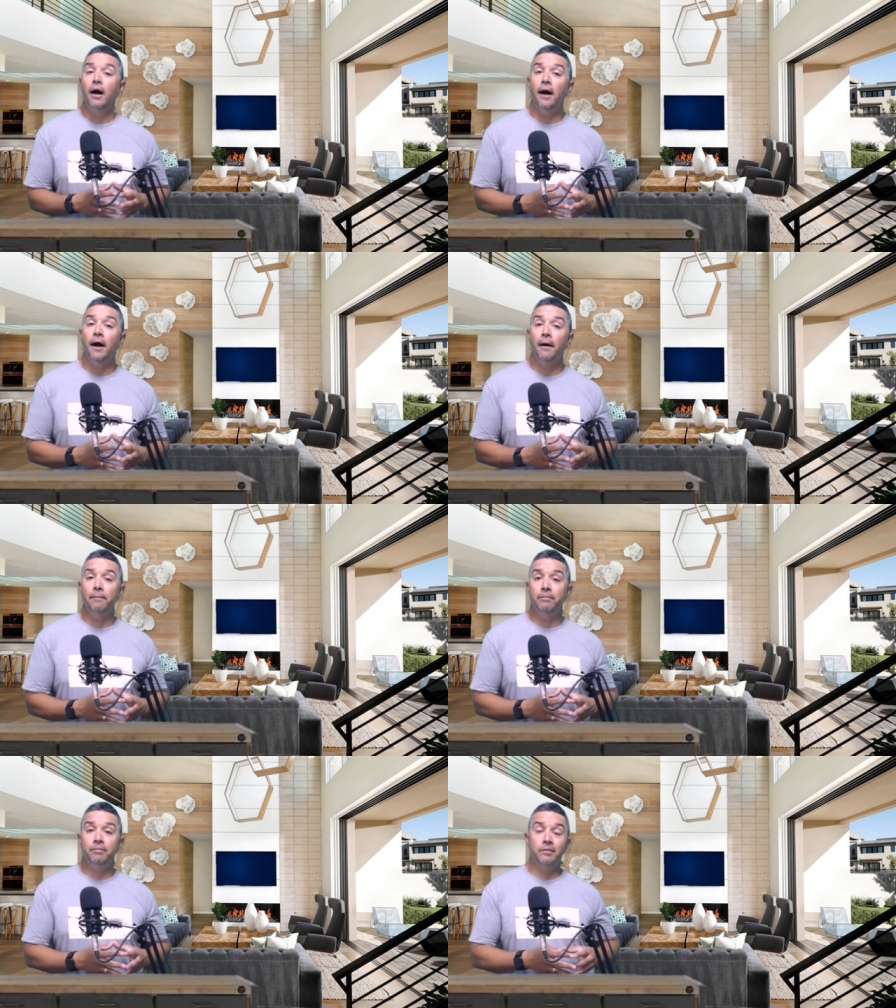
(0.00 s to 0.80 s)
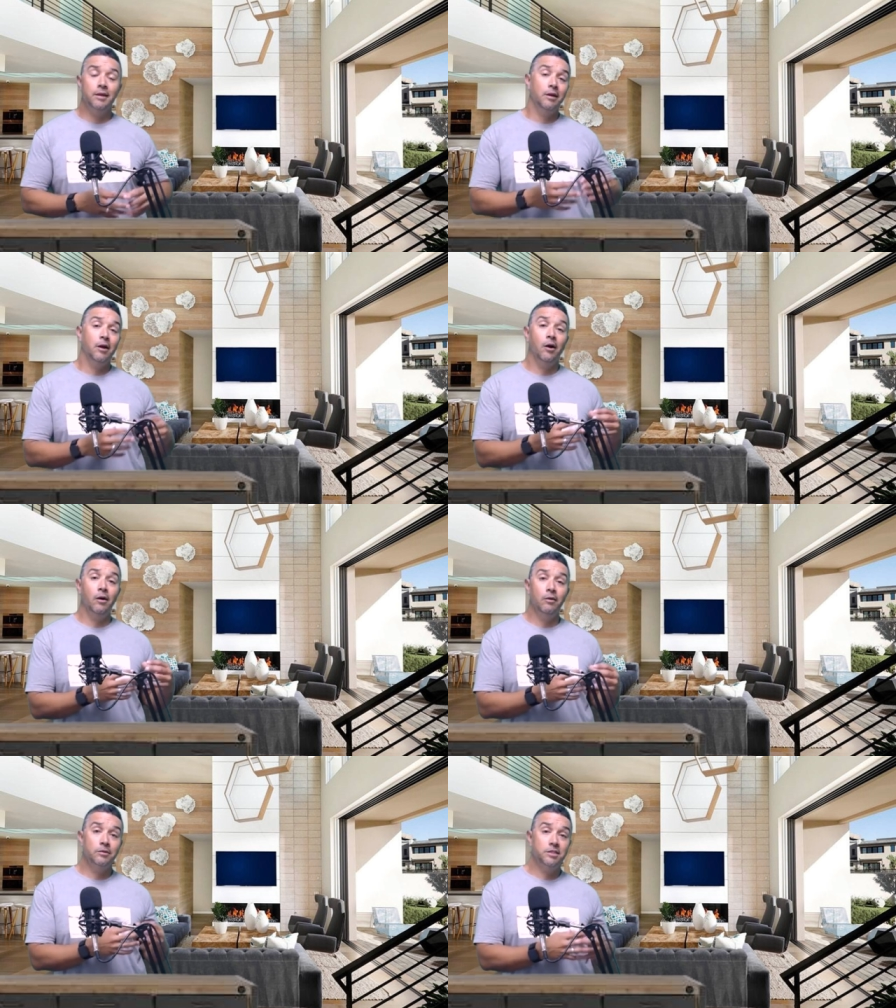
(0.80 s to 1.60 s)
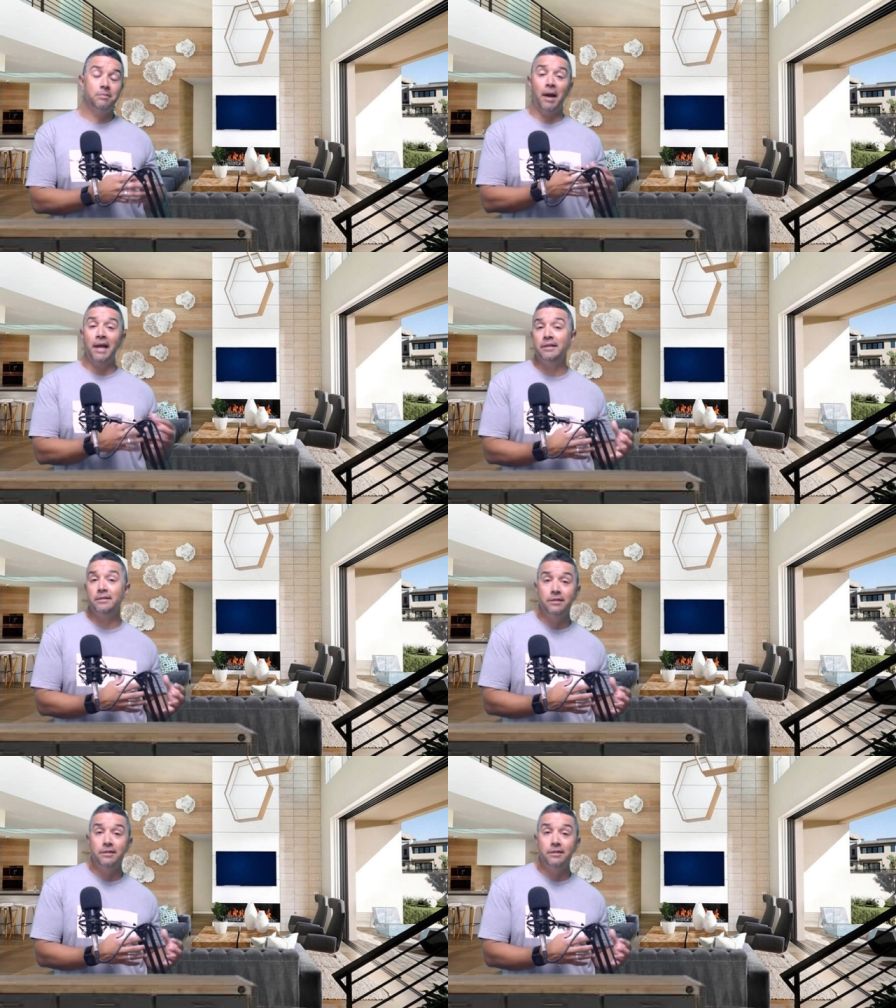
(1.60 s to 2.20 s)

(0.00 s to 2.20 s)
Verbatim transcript: um, you know, spikes,